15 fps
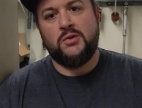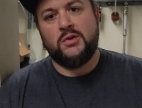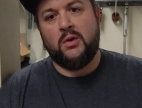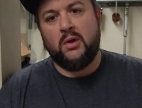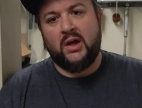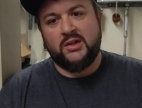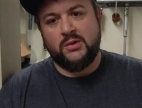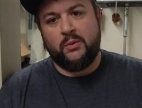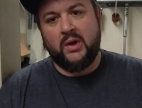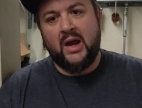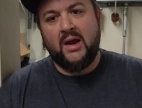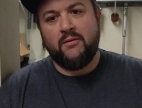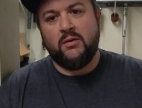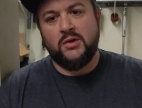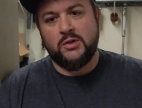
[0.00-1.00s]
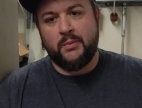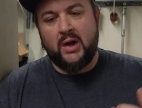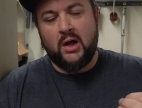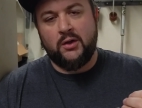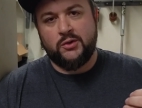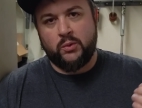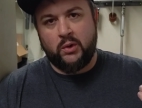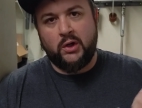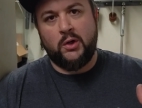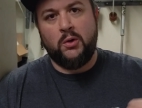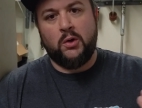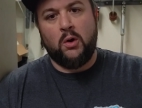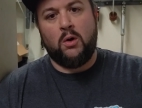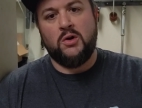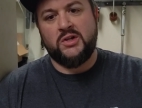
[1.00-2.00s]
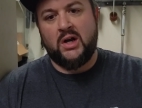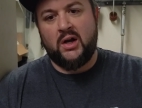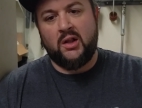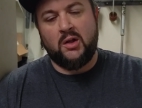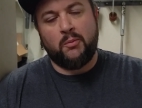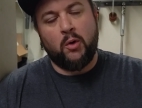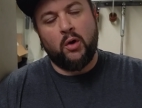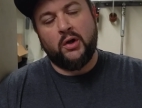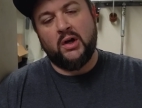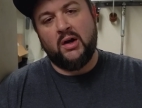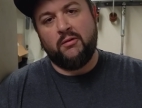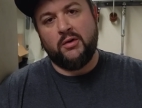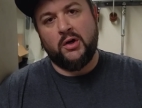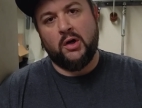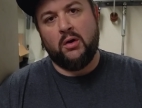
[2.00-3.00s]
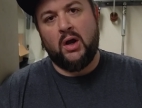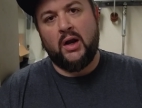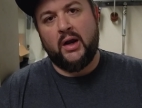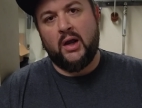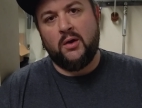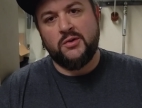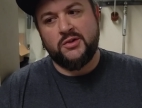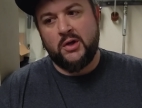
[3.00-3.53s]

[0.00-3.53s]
So like so we average about 20 new cars out in the market every year right now.